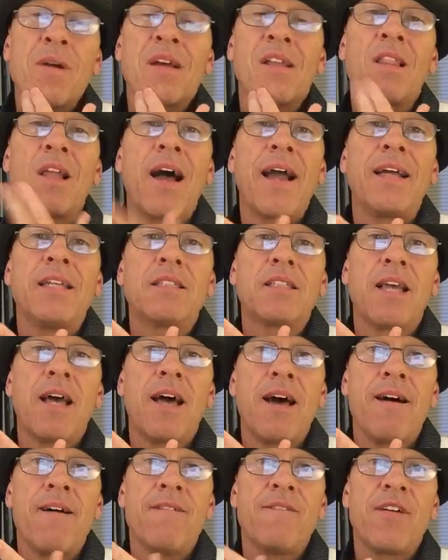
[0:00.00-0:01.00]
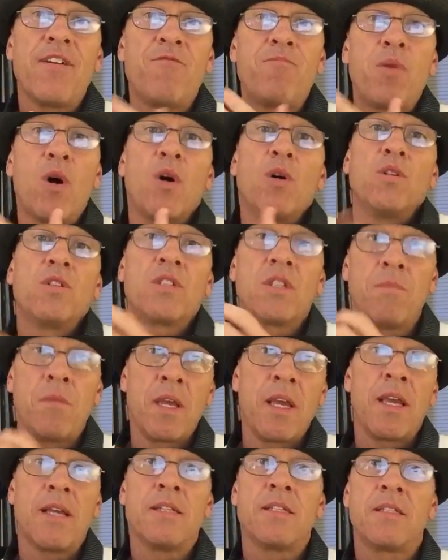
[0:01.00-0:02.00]
clients have posed to
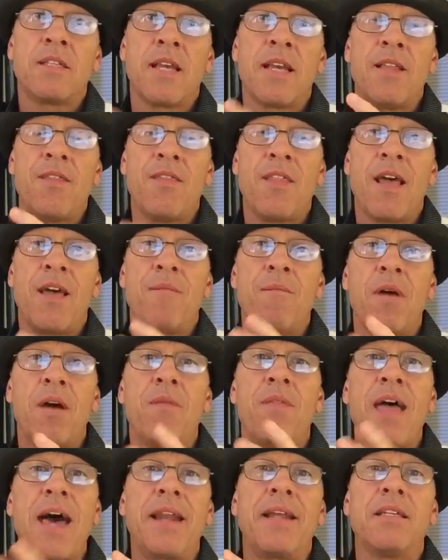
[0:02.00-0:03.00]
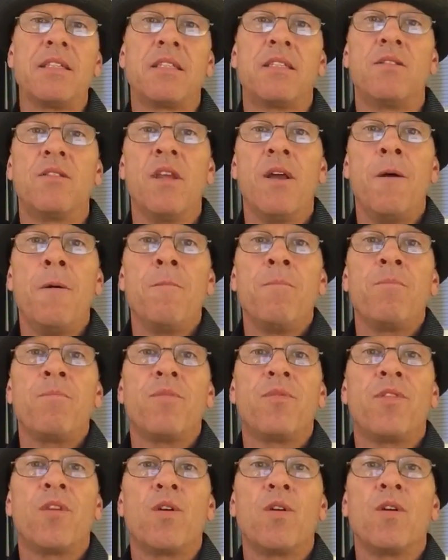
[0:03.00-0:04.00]
me and that is
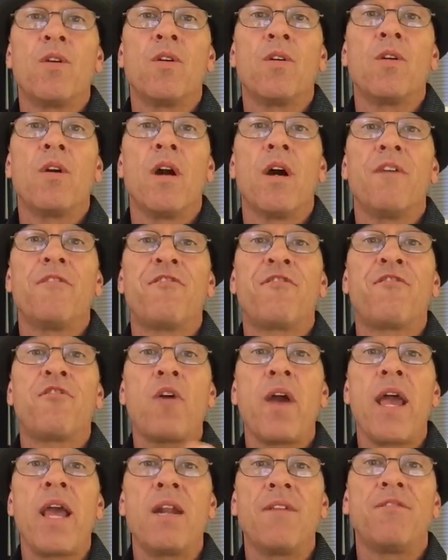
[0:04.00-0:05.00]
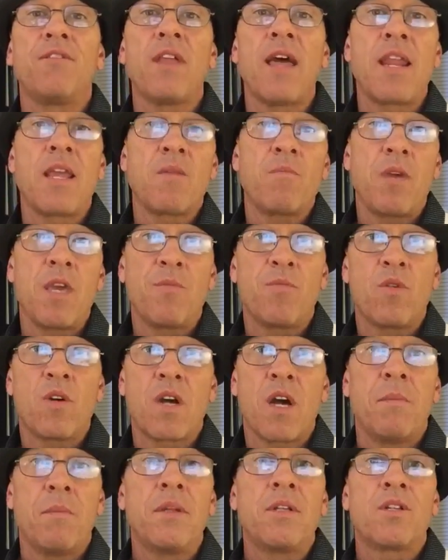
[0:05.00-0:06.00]
they're afraid of letting people
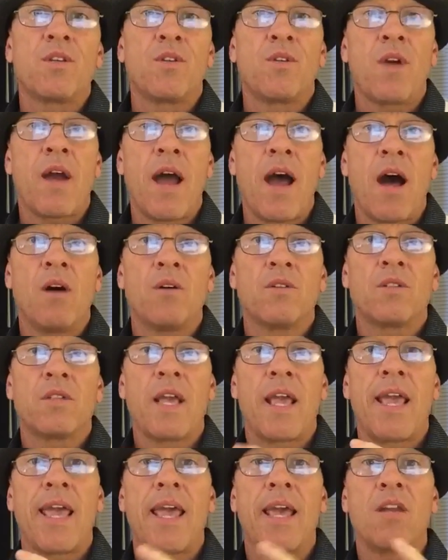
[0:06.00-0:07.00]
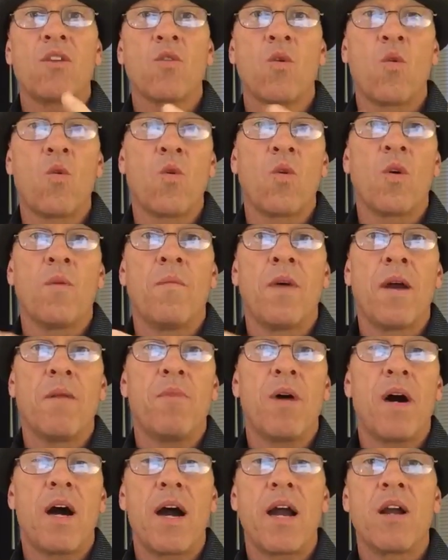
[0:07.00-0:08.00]
come into their house, and or my
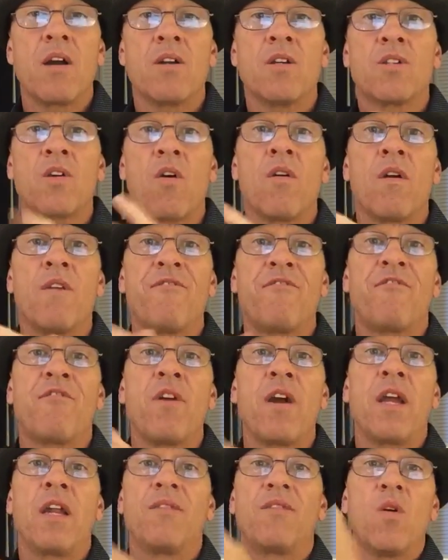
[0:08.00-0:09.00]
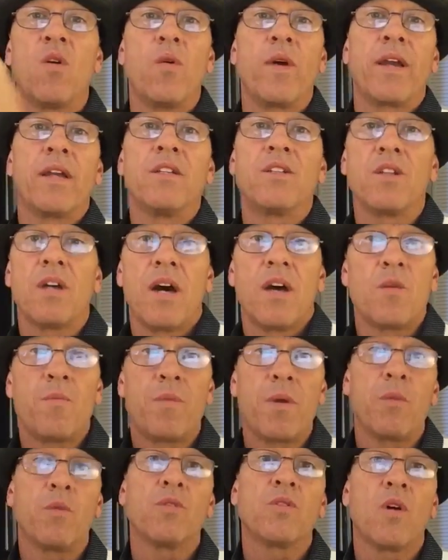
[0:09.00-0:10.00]
buyers are afraid of going into other
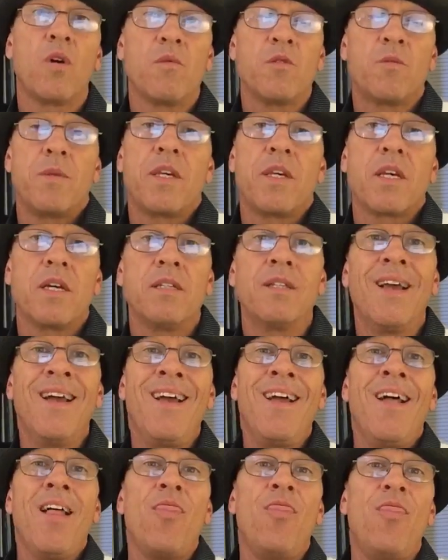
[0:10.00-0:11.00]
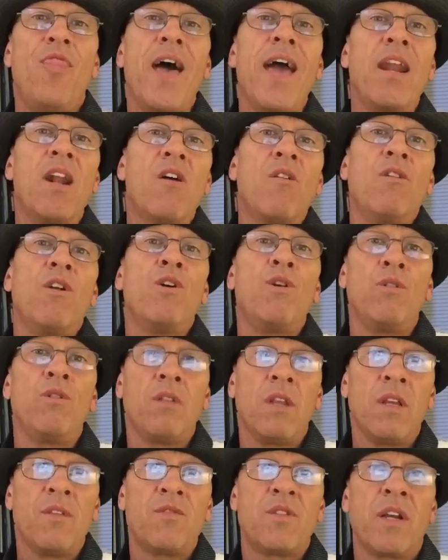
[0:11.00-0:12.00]
people's homes because they don't know who
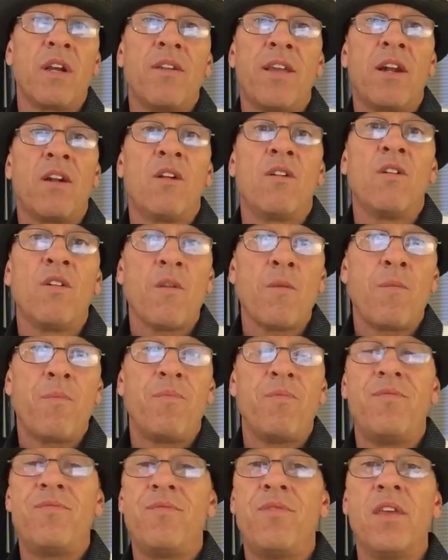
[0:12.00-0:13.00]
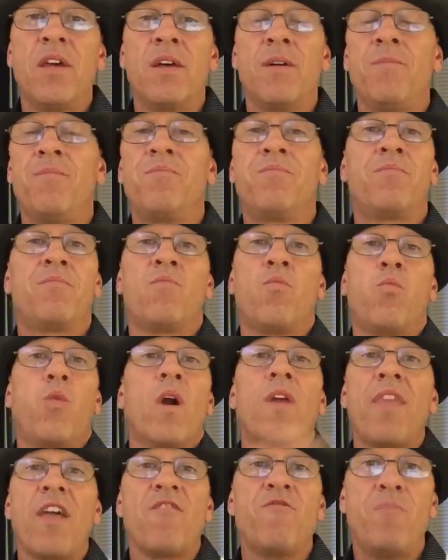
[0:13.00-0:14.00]
lives there, they don't know the
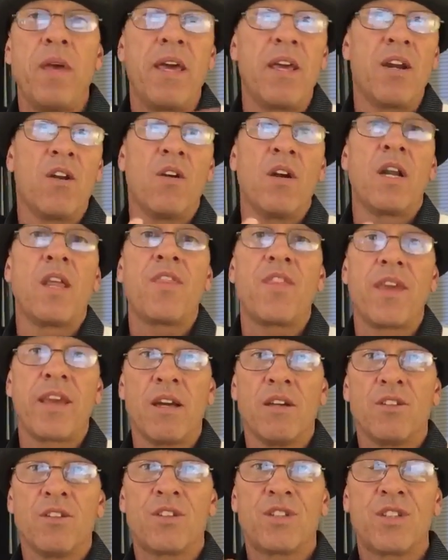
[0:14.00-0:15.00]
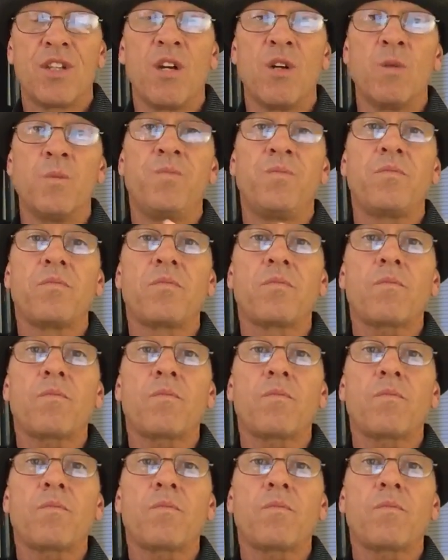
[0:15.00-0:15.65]
where they've been or anything else. So